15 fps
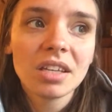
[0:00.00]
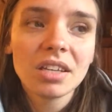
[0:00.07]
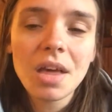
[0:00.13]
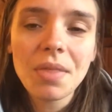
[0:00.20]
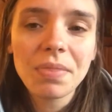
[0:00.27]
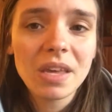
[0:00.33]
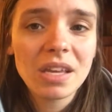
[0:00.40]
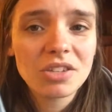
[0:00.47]

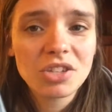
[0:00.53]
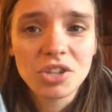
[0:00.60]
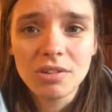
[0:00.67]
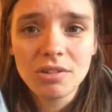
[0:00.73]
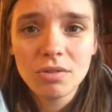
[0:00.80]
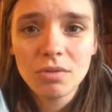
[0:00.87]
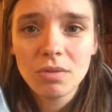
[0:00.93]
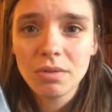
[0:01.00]
nothing
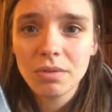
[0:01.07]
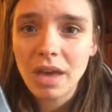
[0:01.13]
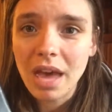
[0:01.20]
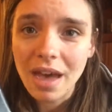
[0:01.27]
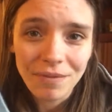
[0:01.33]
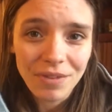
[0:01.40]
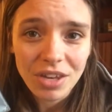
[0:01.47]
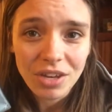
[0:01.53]
too
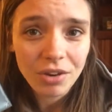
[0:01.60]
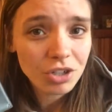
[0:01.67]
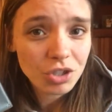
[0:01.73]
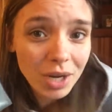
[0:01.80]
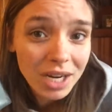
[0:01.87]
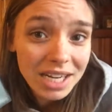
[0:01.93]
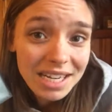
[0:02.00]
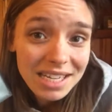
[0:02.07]
heavy or
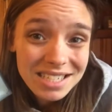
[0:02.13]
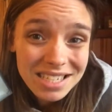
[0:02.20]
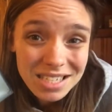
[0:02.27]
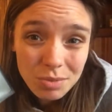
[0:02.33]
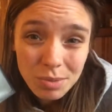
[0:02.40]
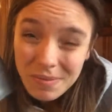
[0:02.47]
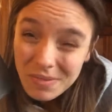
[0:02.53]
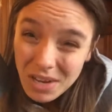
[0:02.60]
draining
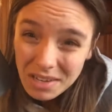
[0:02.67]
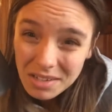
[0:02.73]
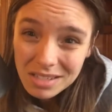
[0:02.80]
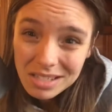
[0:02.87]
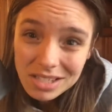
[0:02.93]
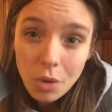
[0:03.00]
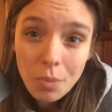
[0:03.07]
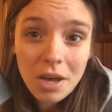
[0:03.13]
since we've done
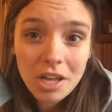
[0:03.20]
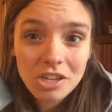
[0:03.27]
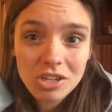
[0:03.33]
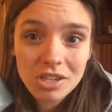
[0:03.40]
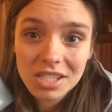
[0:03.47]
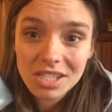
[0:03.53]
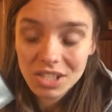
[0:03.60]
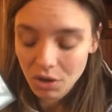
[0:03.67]
so much
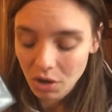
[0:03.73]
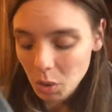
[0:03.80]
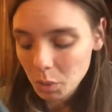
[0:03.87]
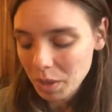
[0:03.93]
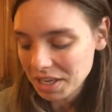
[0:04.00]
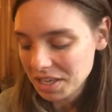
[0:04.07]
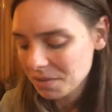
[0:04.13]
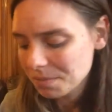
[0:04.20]
this year
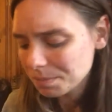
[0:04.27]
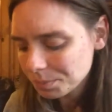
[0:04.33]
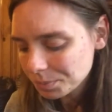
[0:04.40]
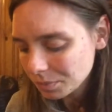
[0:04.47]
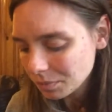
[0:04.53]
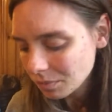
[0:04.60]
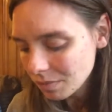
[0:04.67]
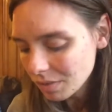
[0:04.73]
already.
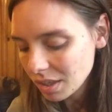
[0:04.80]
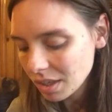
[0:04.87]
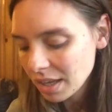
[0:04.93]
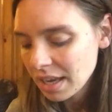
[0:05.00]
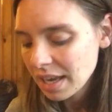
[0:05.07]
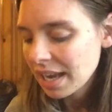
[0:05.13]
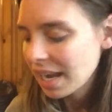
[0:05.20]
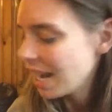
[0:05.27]

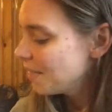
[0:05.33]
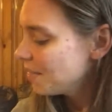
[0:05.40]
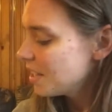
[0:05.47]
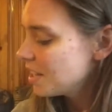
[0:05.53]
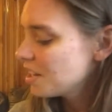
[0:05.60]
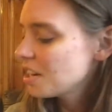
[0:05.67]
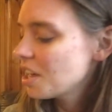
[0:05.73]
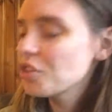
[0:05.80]
And
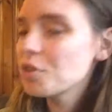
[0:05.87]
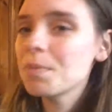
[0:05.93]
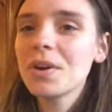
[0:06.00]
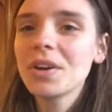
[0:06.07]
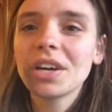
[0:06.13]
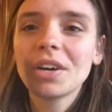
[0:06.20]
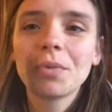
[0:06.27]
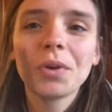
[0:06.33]
then another
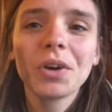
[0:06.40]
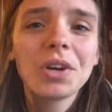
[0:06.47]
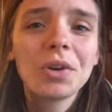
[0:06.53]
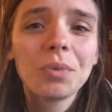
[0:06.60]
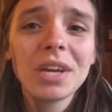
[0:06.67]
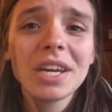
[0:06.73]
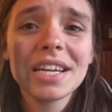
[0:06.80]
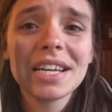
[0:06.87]
book we're going
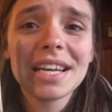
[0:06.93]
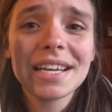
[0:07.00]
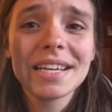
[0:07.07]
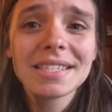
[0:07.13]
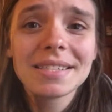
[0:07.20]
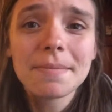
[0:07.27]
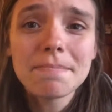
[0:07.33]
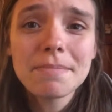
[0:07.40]
to read
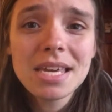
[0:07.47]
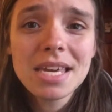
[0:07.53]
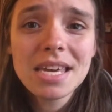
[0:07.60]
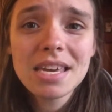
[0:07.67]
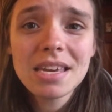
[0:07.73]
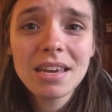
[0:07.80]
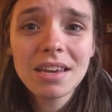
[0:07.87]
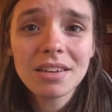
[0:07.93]
is
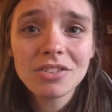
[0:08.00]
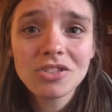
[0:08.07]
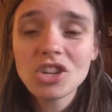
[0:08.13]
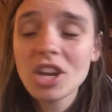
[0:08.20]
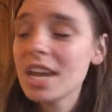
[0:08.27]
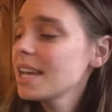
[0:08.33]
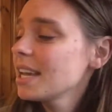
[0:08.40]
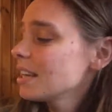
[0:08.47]
Me,
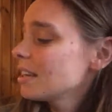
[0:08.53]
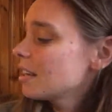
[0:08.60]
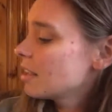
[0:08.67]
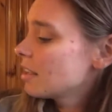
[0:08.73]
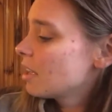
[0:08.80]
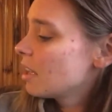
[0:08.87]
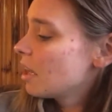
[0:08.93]
Jane